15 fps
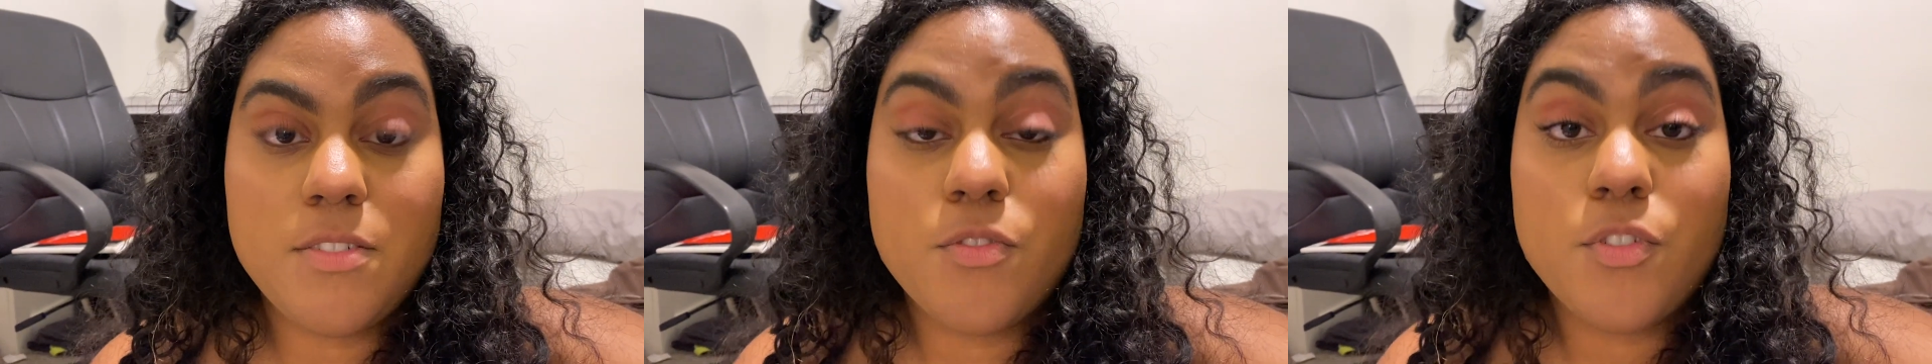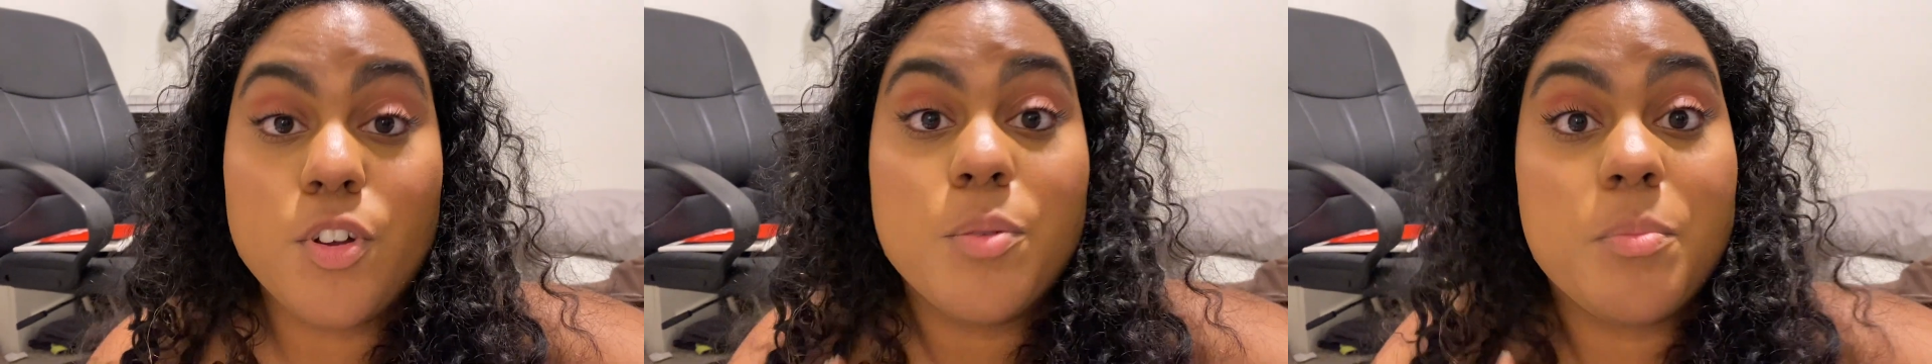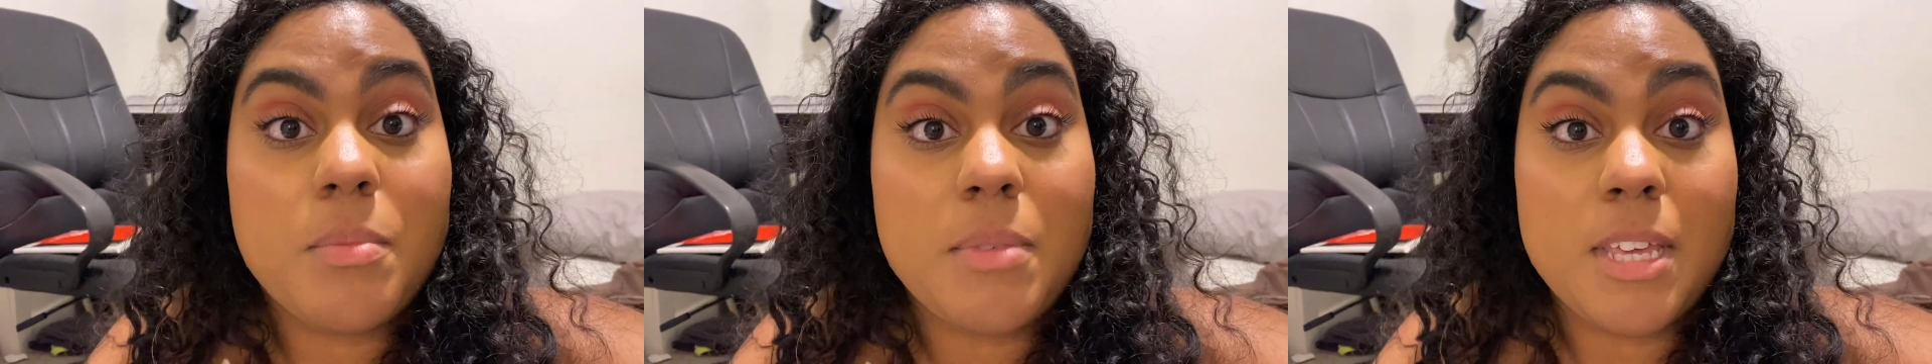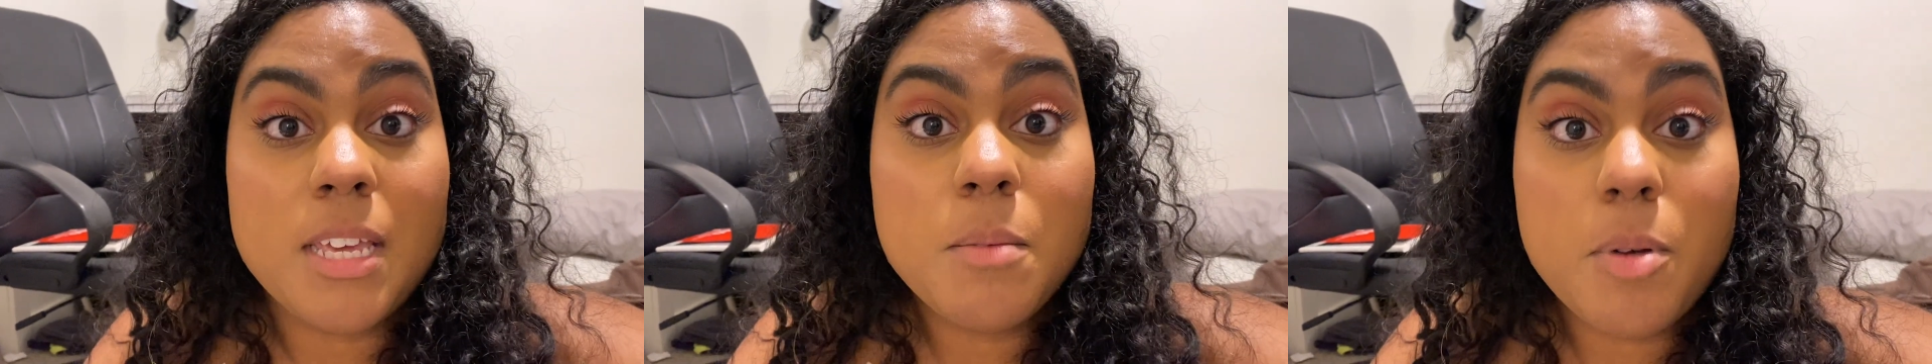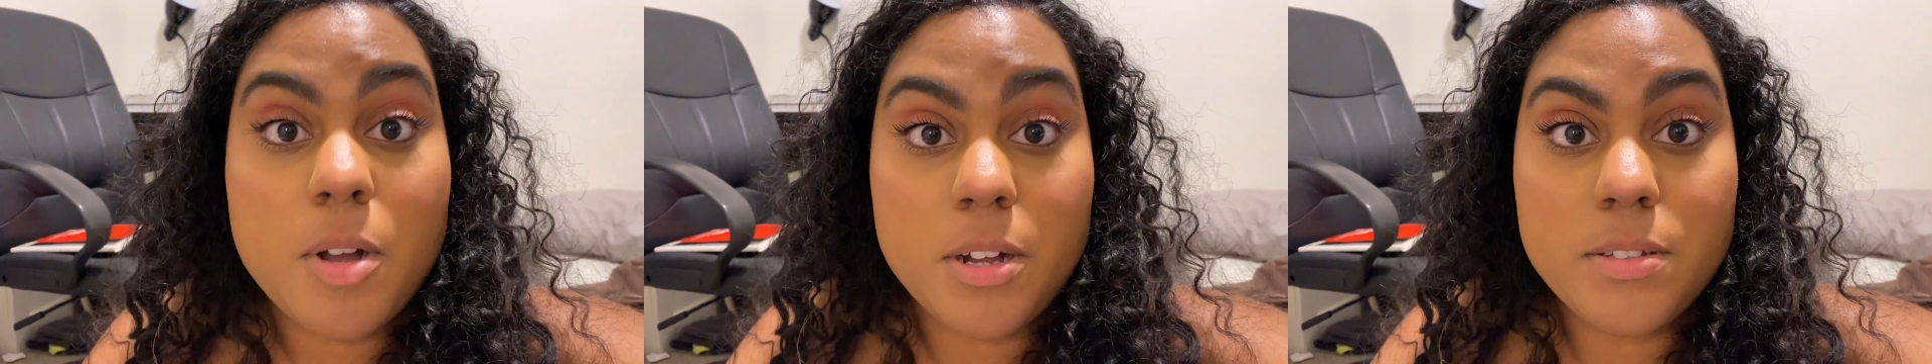for me
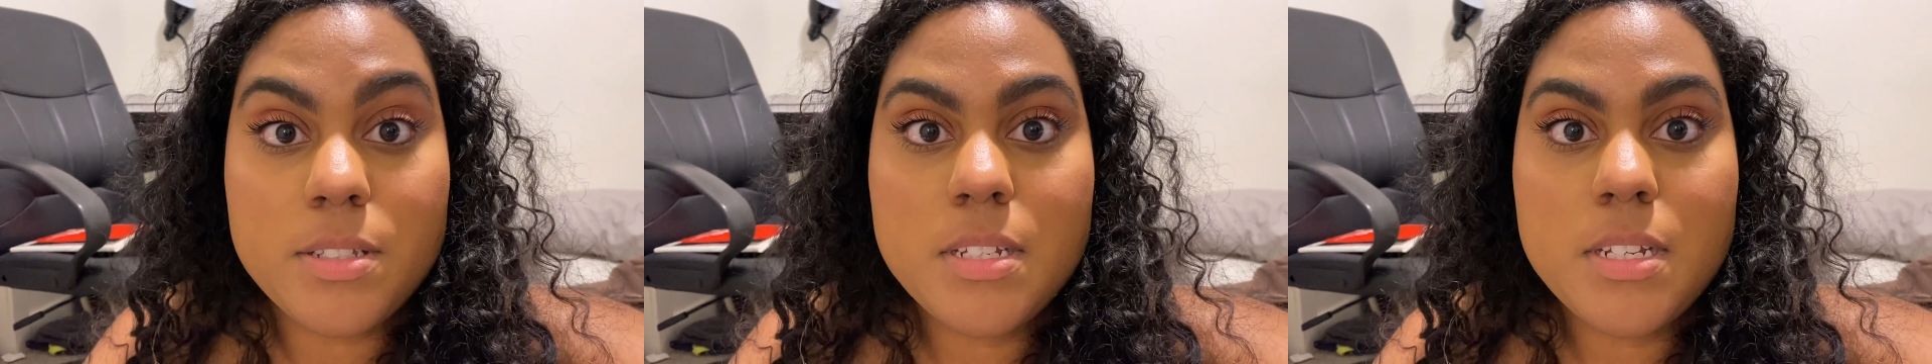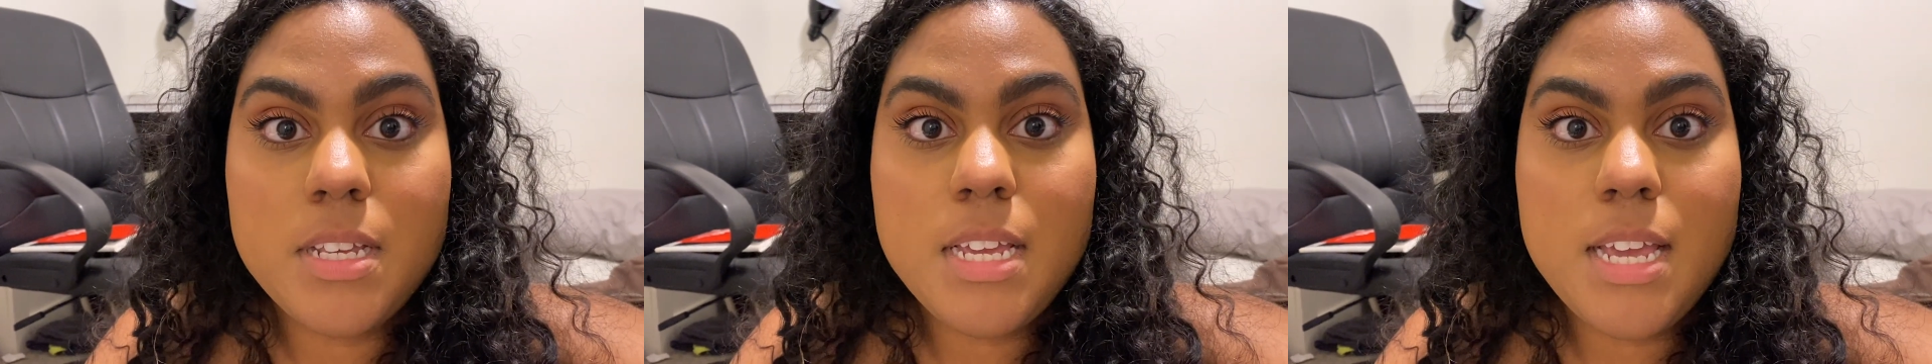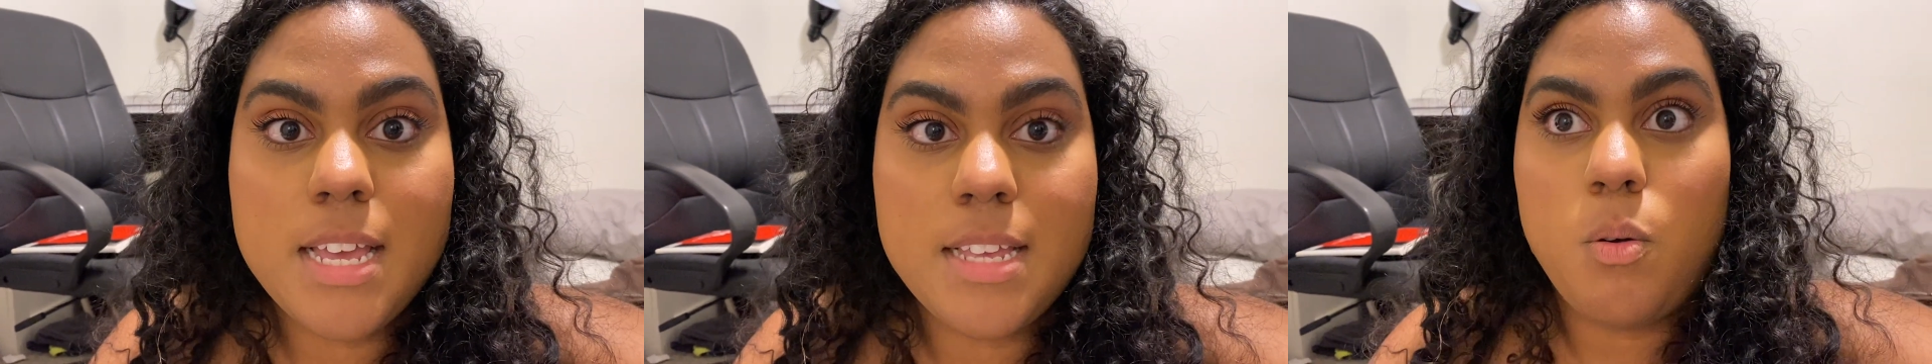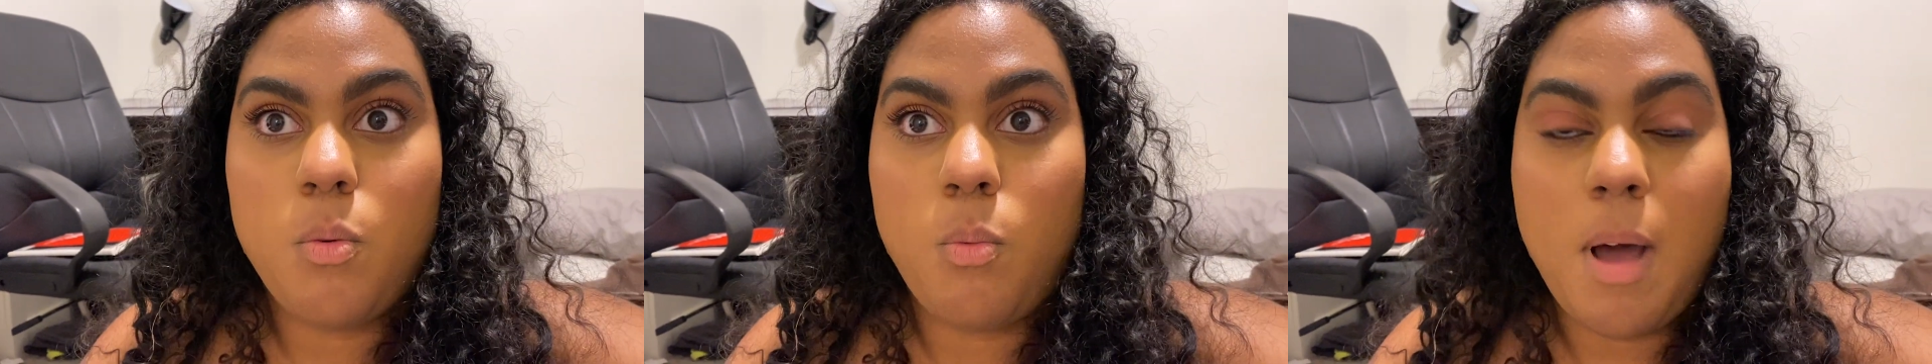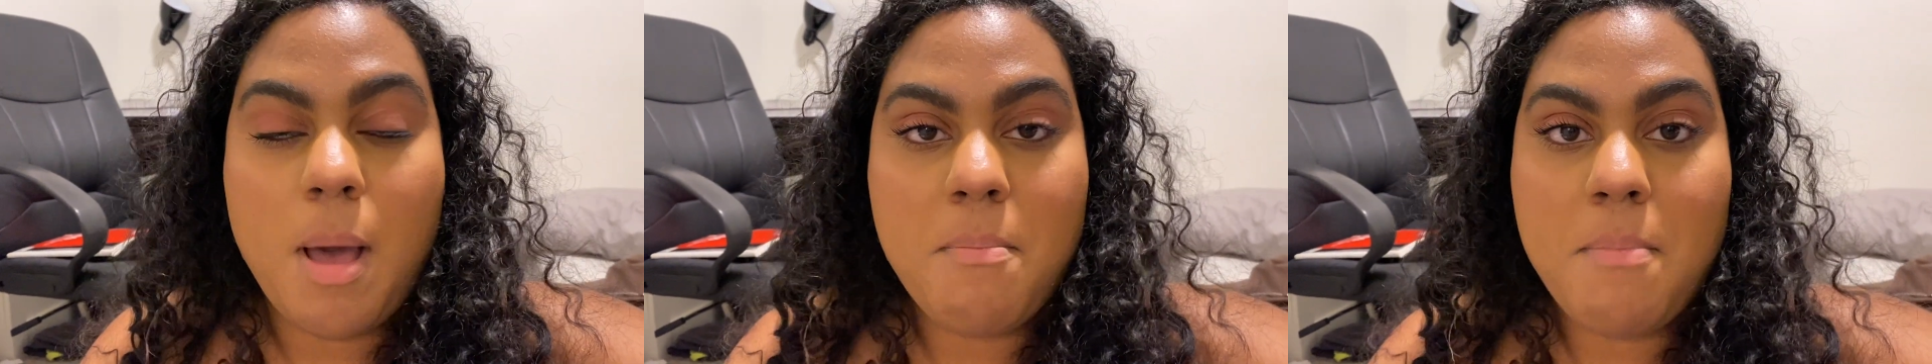personally, is
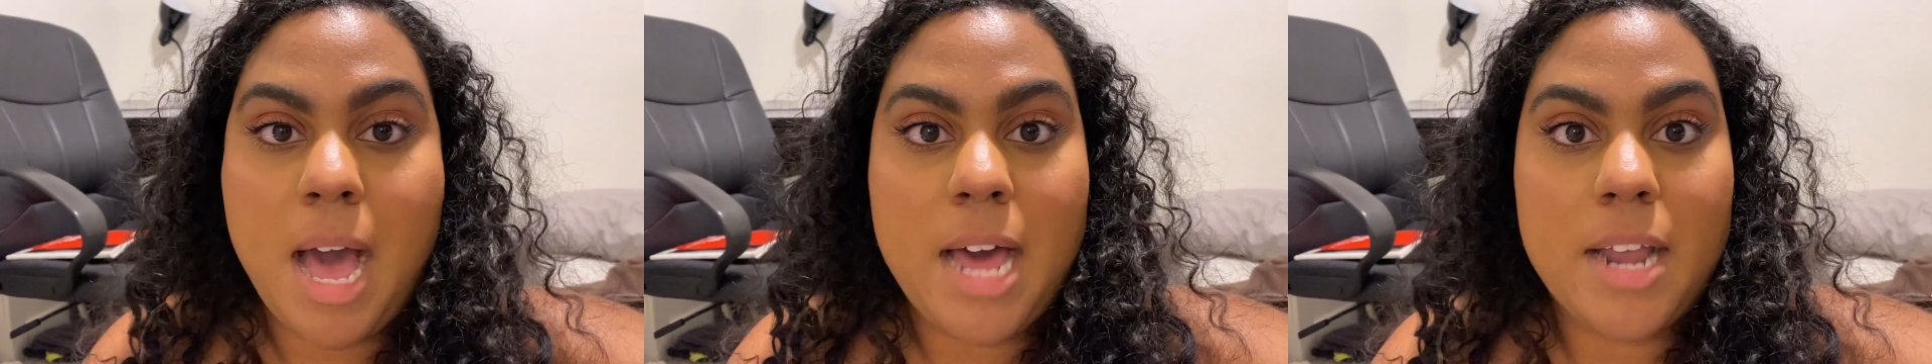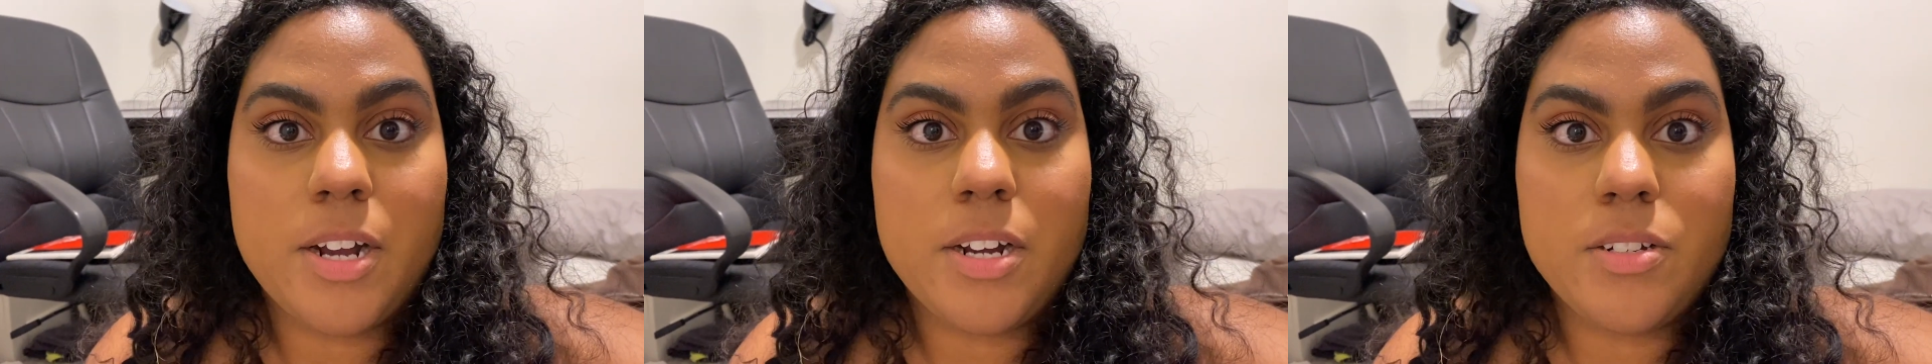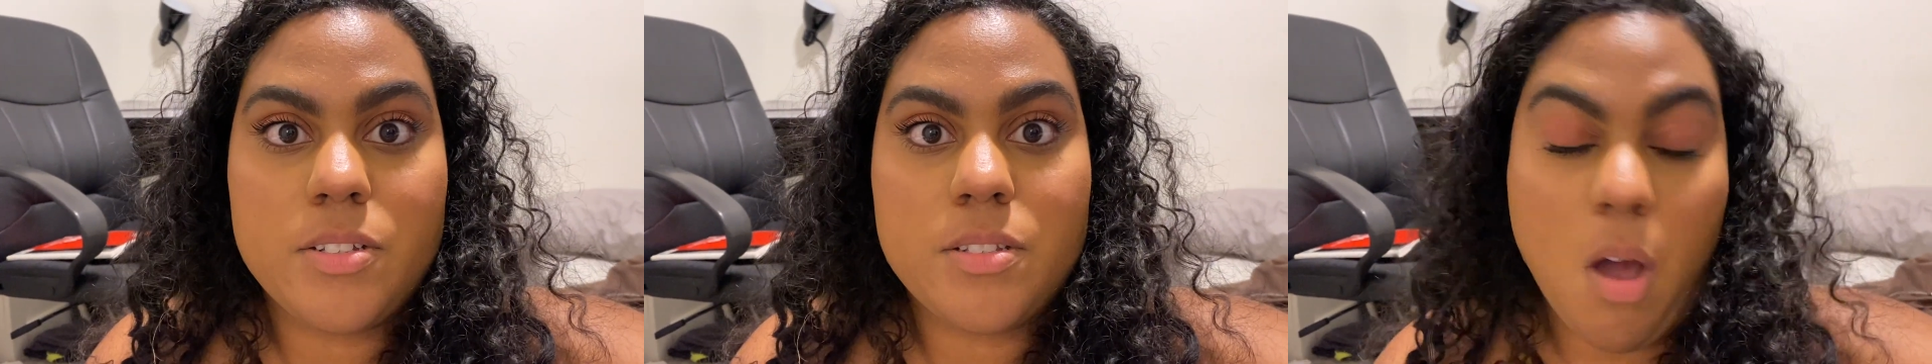what matters